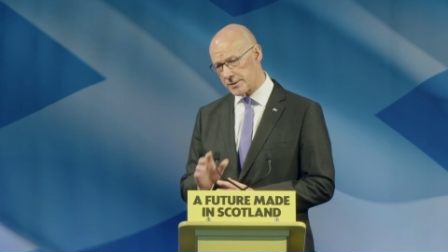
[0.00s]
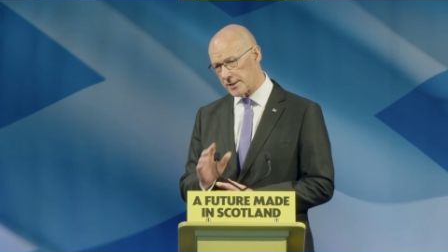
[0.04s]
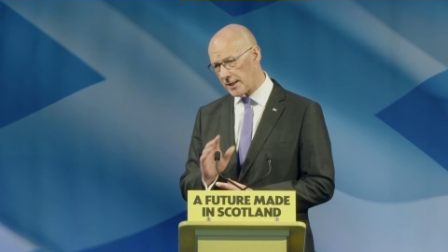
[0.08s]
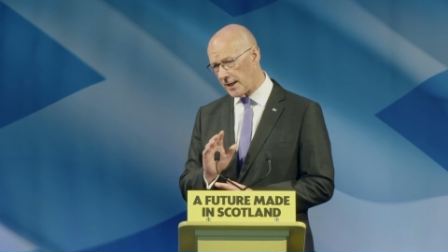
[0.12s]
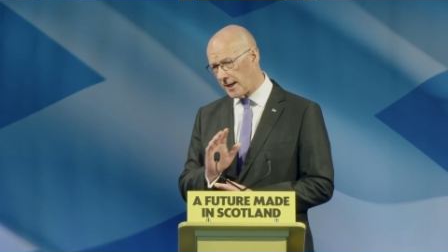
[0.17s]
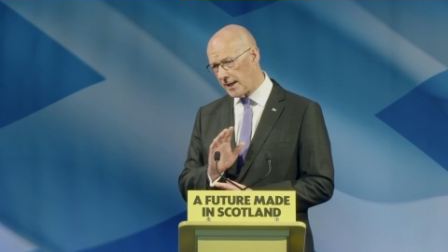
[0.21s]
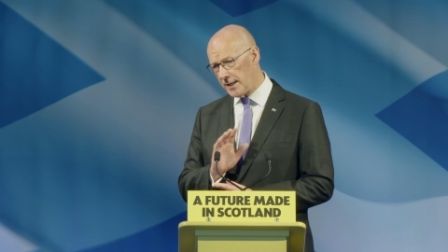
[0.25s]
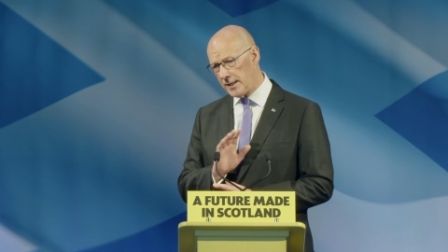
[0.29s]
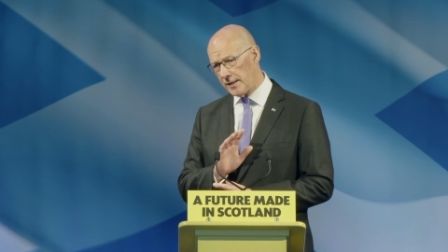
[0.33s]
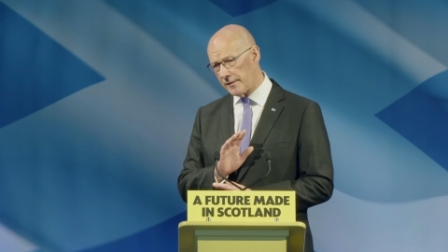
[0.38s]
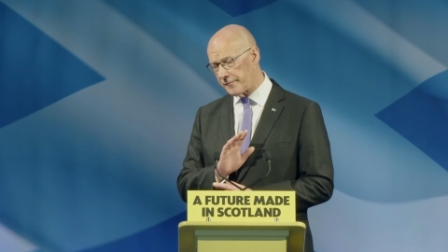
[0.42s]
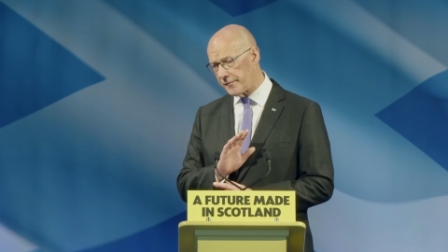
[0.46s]
Now,
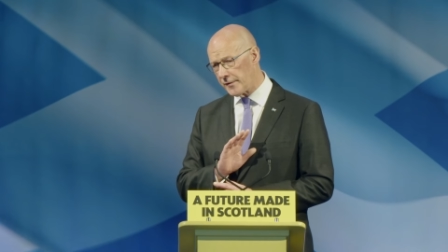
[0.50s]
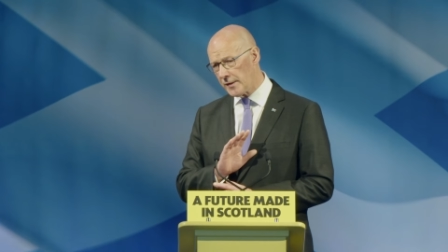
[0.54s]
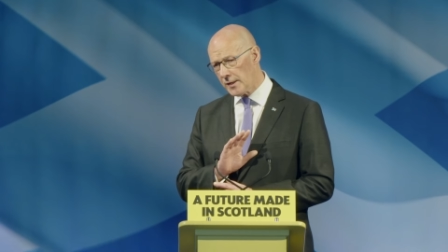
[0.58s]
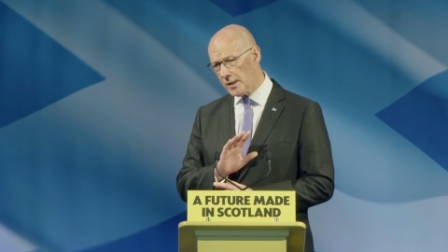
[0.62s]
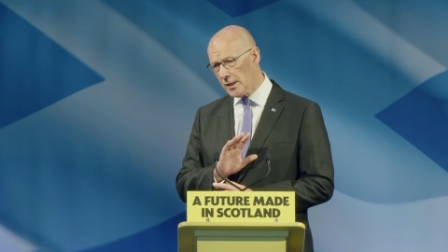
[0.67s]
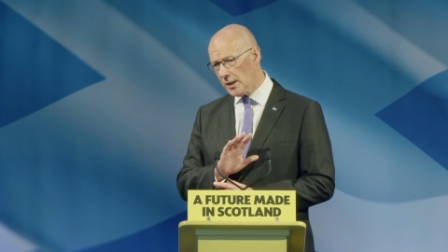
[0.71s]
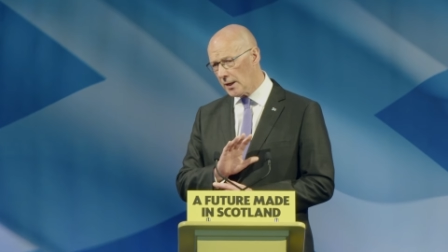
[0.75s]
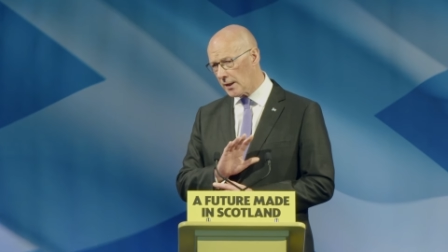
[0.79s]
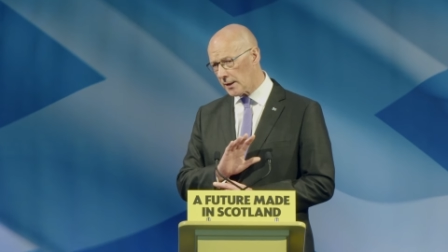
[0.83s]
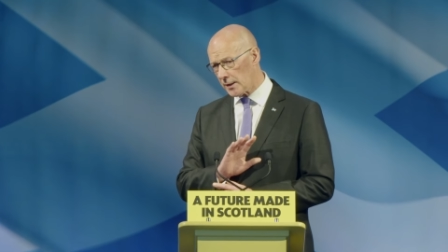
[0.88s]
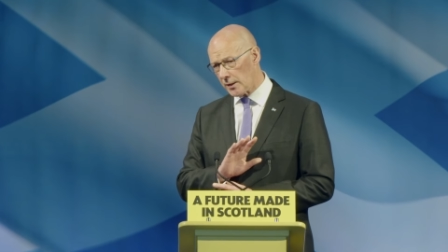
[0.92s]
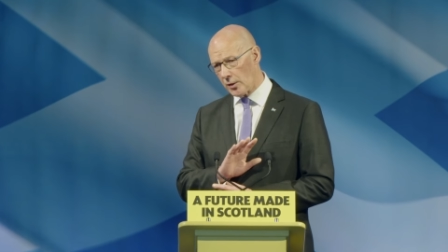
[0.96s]
I have
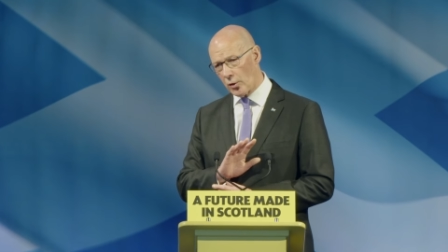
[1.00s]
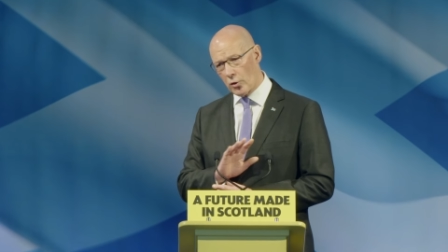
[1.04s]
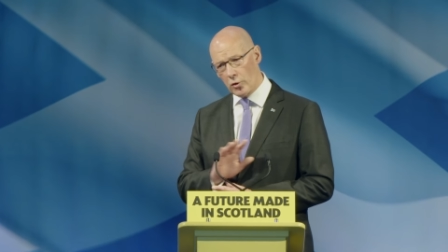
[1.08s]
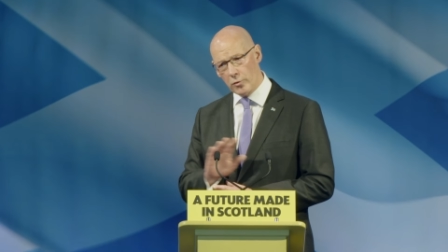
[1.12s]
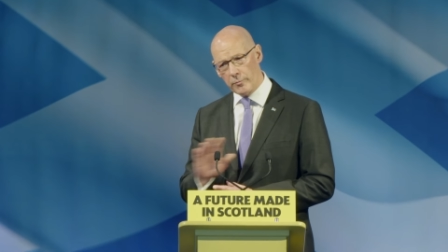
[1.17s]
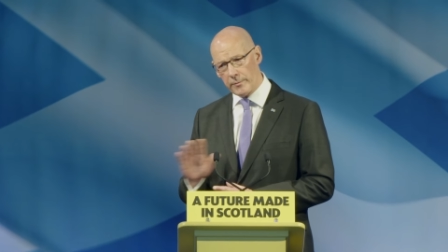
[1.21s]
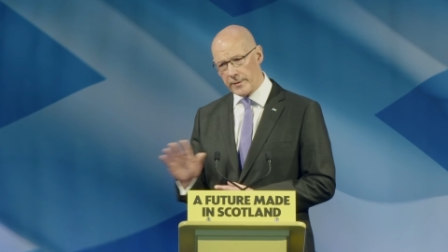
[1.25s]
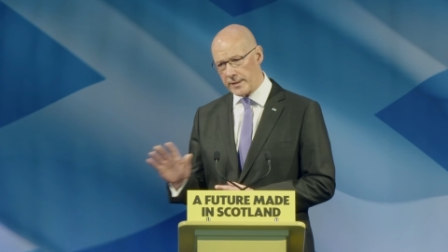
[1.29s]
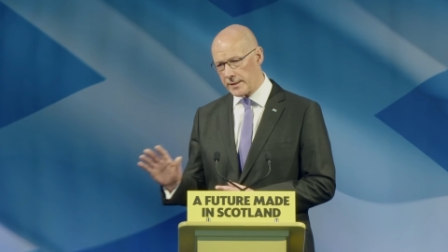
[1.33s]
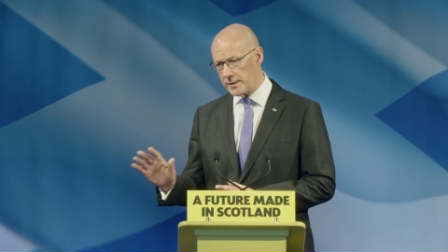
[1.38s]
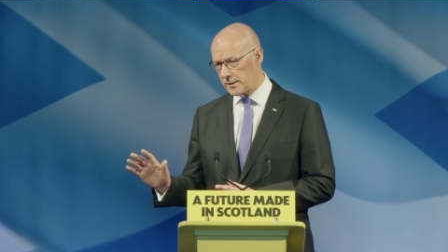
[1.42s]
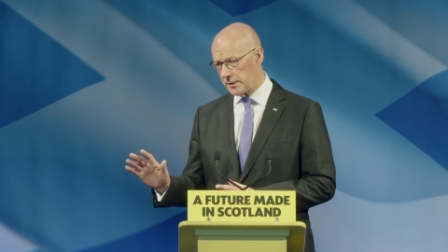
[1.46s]

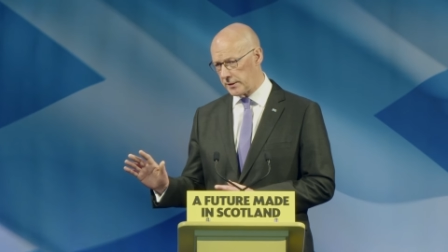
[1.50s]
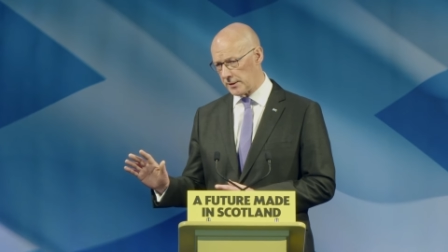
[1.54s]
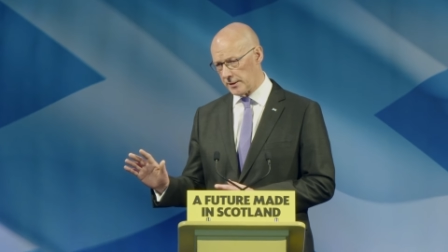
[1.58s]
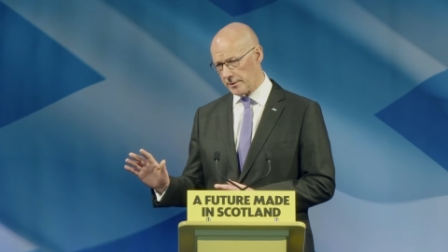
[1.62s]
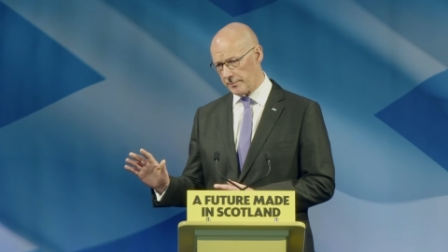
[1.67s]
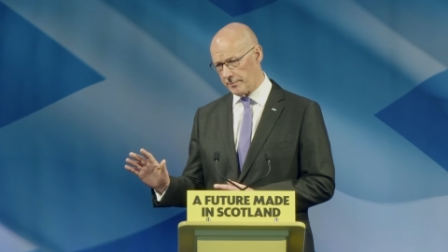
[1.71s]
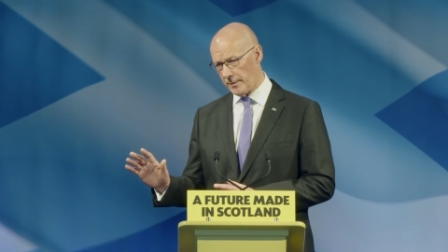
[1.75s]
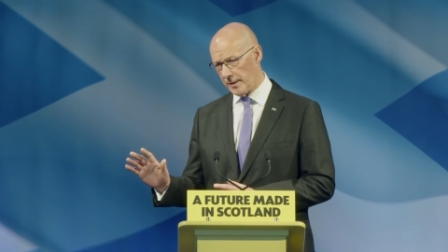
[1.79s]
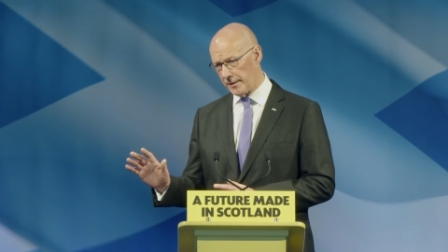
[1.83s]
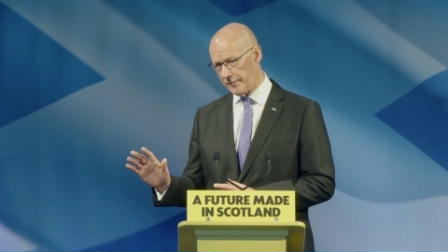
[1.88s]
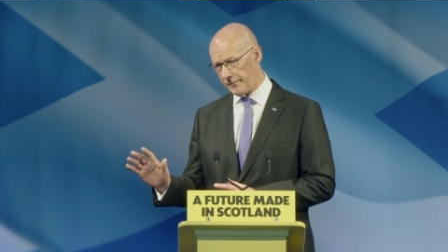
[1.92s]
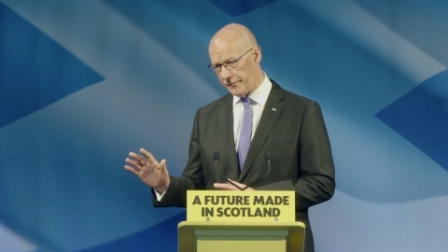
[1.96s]
long made clear
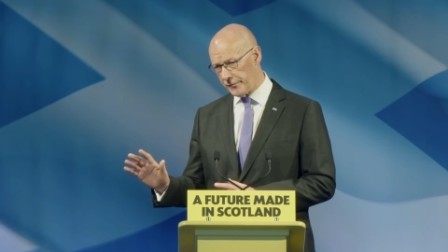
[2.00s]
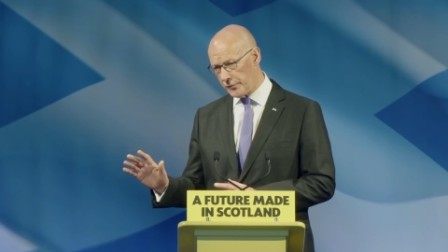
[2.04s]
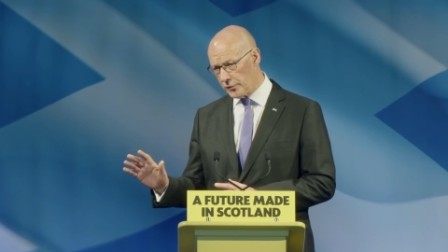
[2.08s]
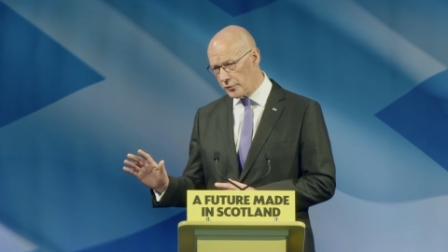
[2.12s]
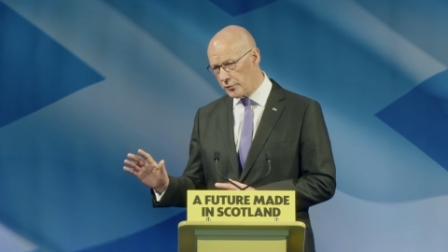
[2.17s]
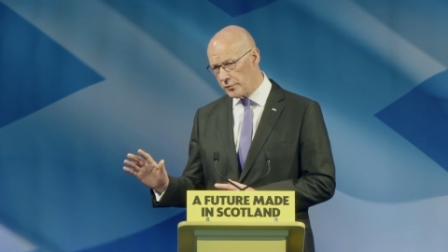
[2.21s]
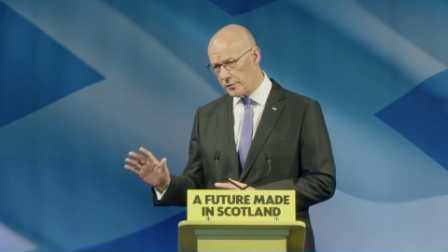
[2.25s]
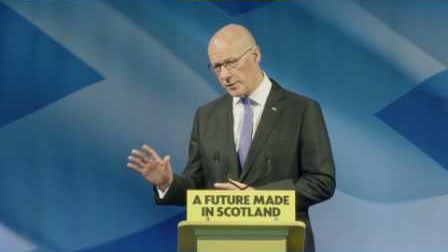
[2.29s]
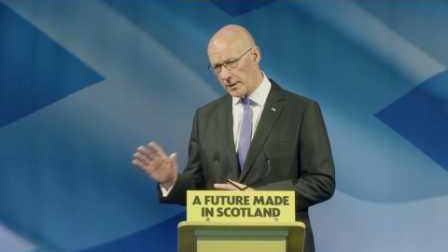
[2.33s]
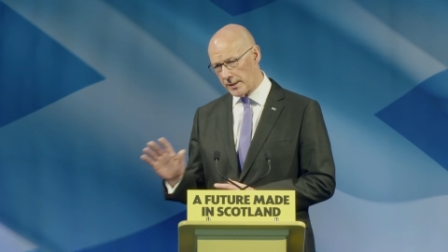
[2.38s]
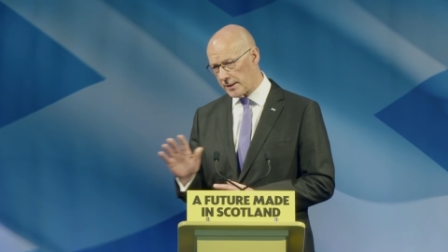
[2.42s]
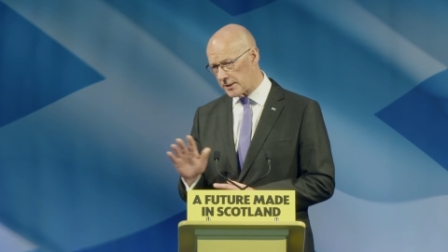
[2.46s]
my
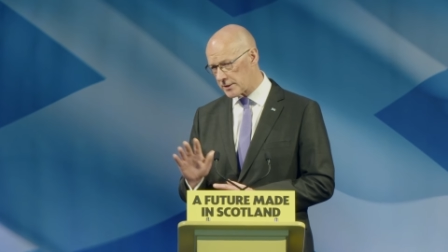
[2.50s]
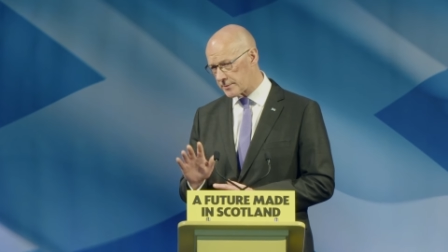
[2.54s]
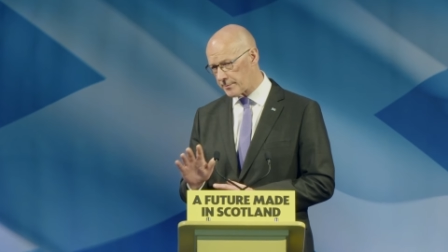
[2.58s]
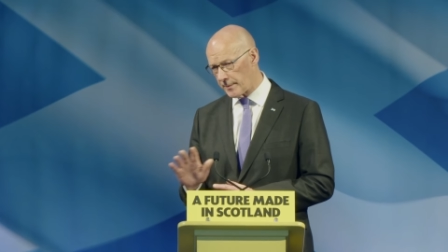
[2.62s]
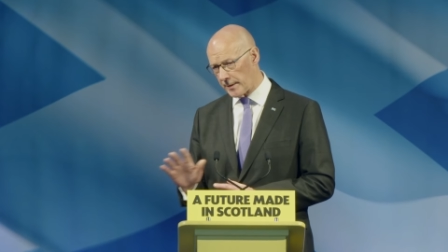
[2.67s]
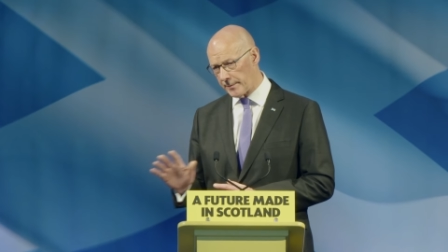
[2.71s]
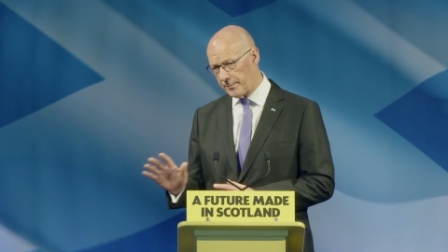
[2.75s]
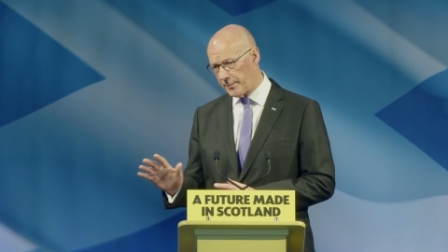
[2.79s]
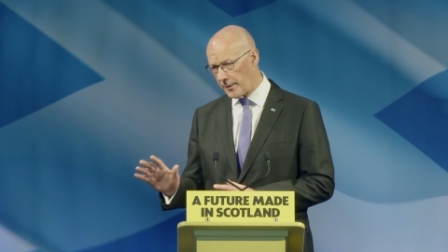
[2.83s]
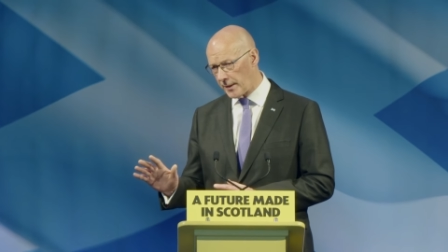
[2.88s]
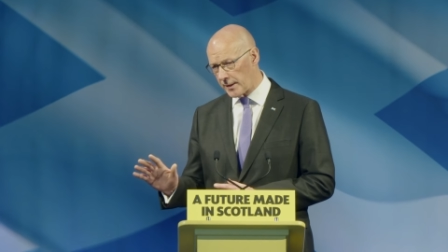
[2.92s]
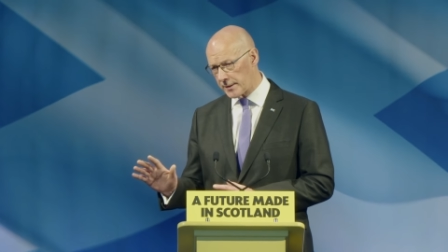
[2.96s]
view, and it's
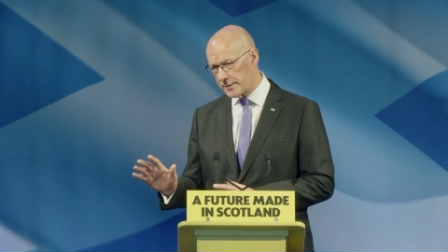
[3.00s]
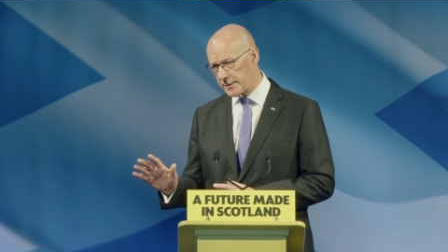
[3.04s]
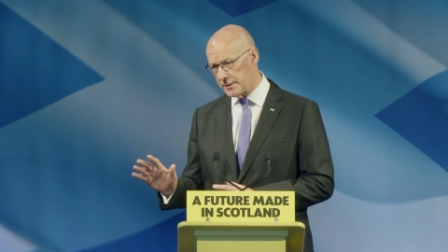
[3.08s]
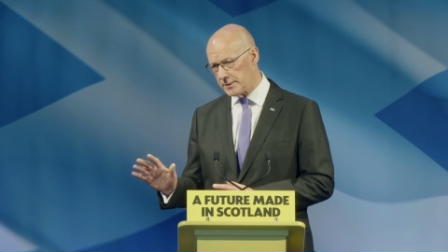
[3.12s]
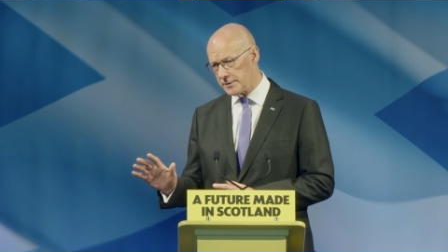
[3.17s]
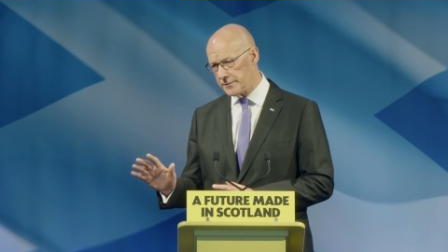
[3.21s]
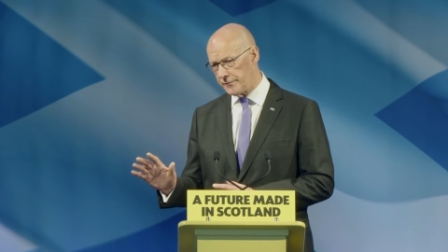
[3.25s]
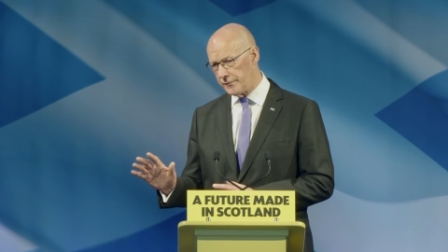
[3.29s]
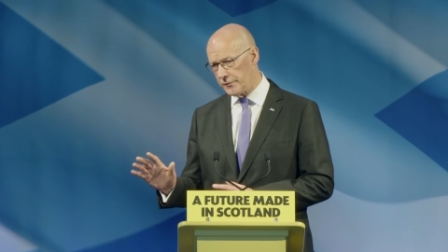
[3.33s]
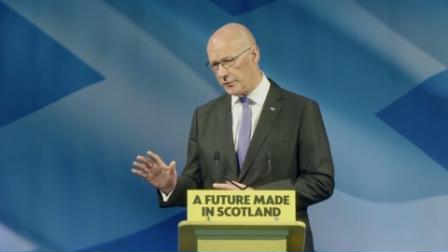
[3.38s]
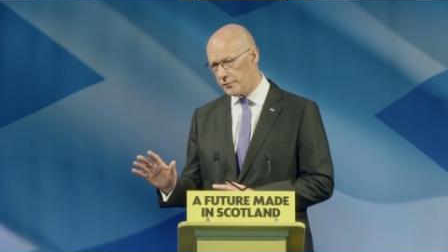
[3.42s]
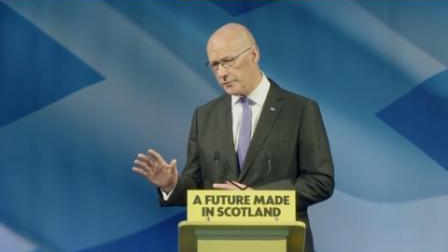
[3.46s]
my
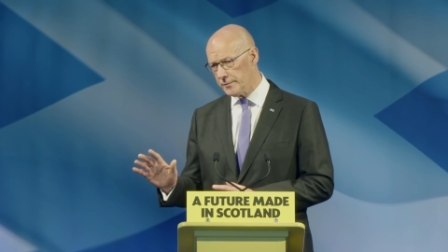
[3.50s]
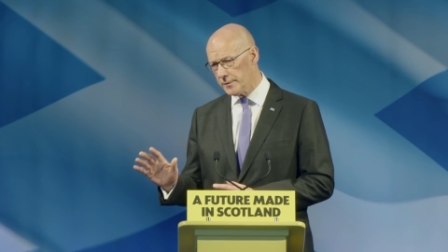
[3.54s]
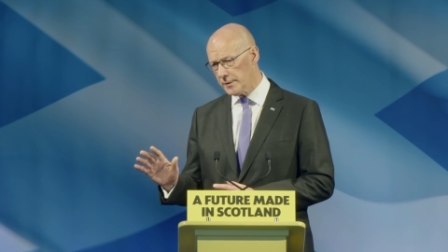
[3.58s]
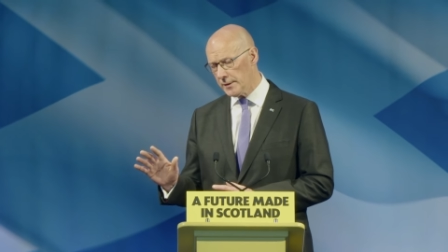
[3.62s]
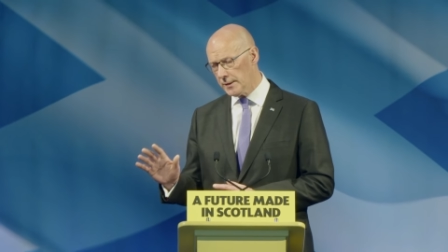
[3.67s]
party's view,